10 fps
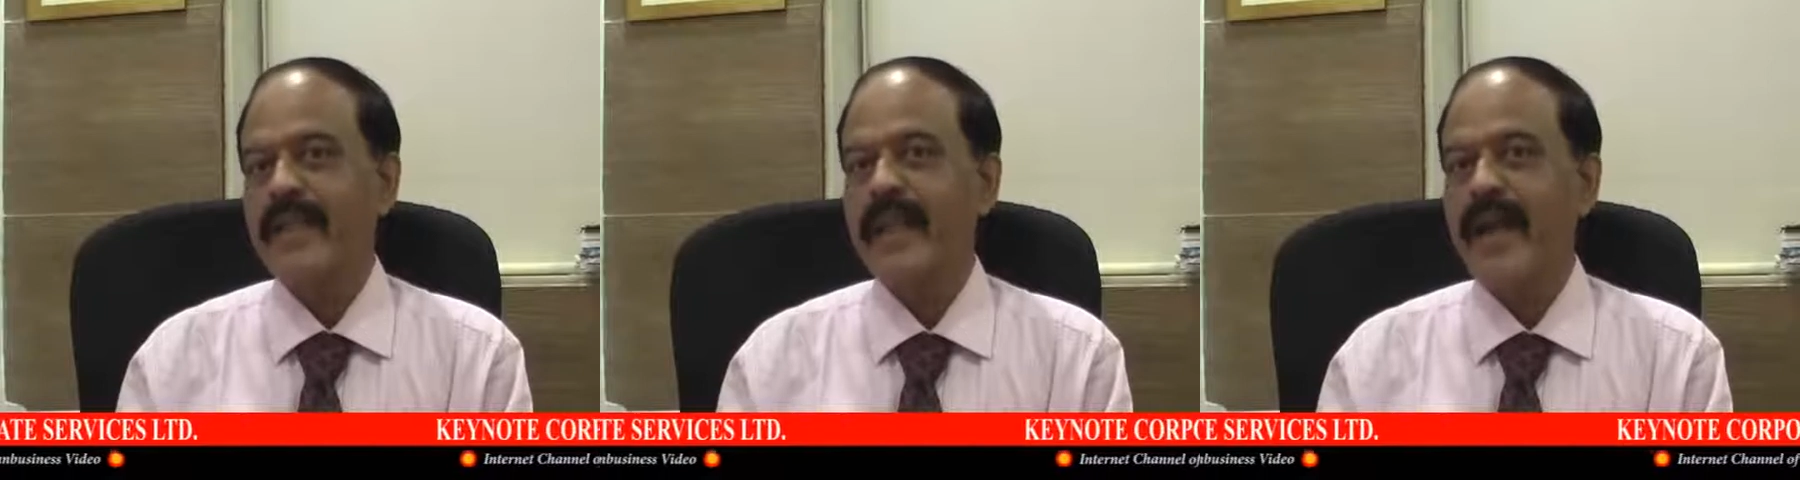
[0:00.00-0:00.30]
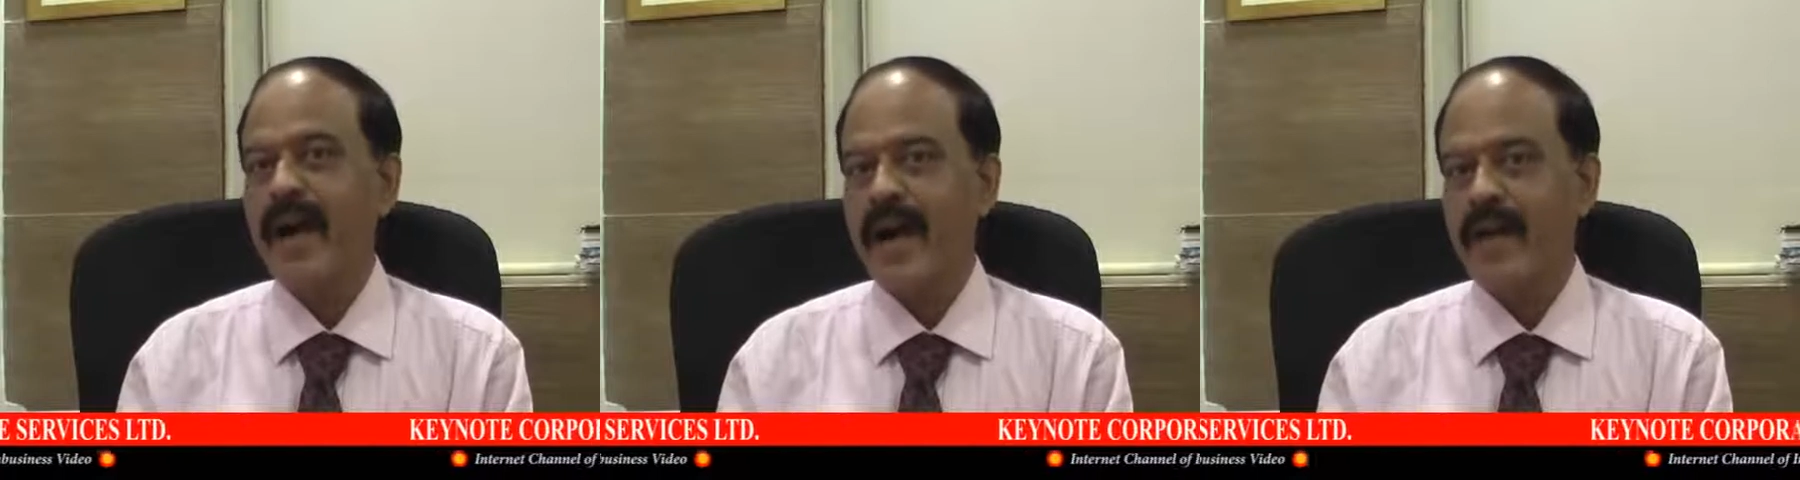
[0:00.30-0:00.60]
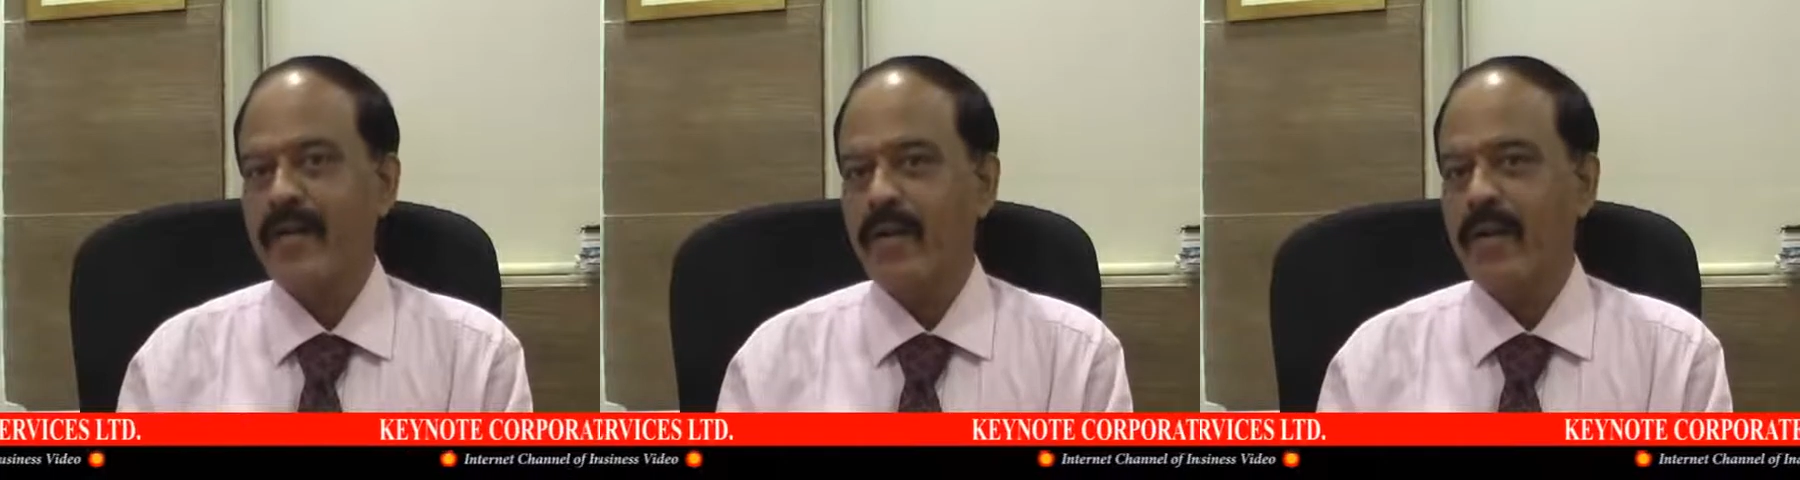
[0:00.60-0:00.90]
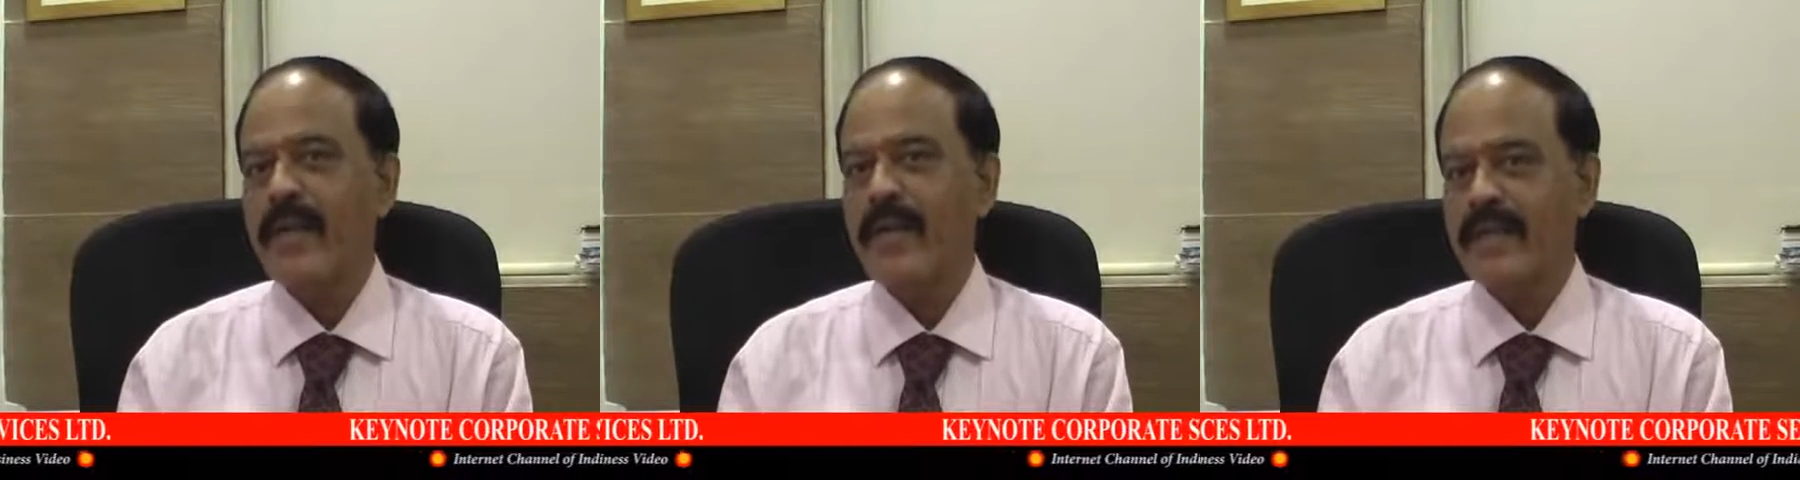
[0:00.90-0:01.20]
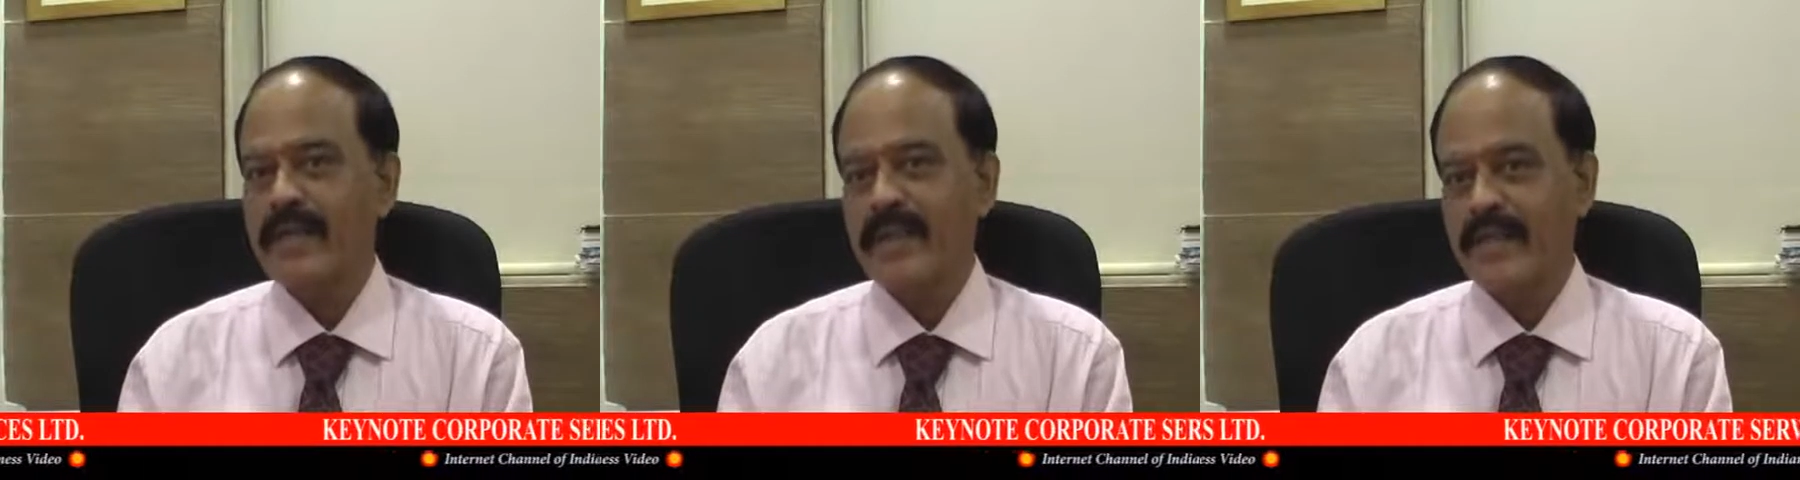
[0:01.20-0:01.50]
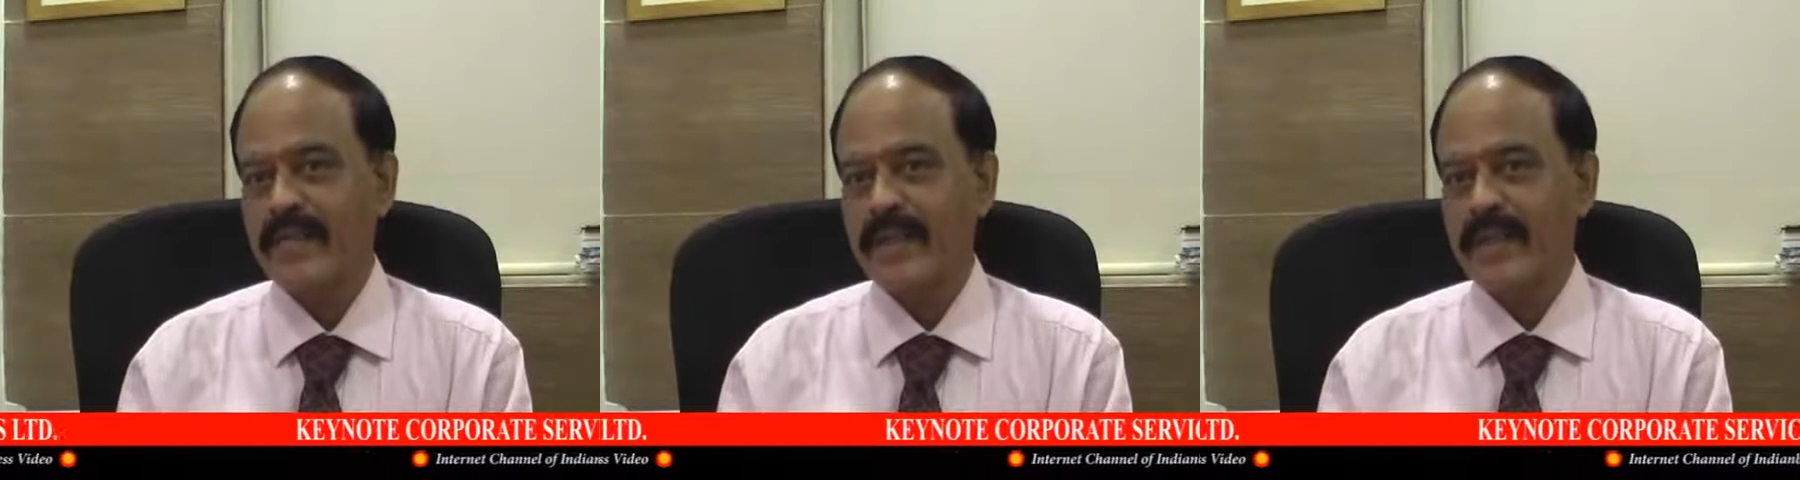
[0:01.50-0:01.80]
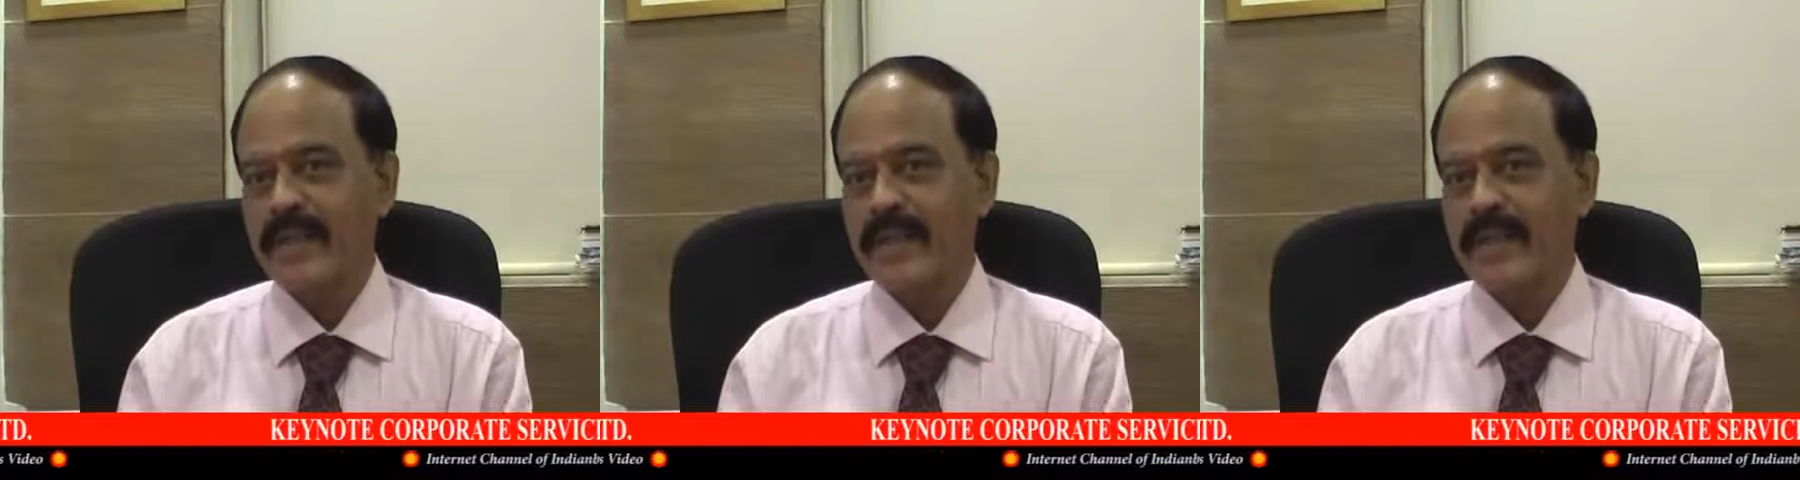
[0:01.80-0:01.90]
they are not risk averse.